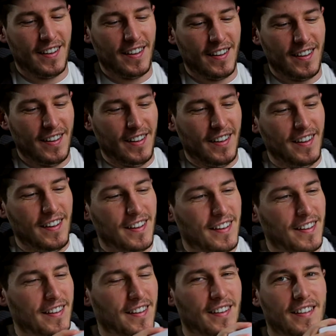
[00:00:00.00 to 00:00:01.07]

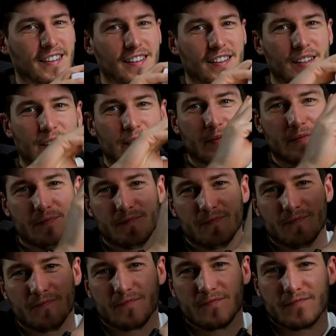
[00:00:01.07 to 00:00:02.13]

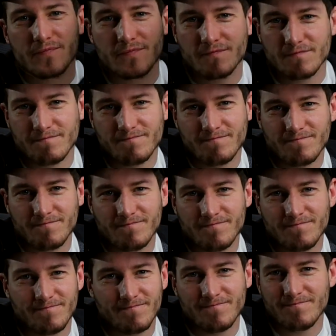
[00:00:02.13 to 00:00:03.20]

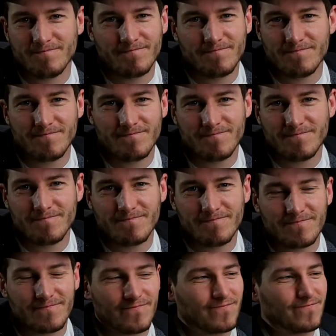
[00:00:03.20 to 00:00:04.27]

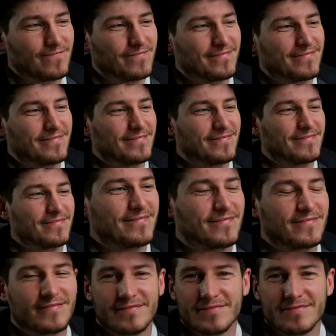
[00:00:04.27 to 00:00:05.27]
(silence)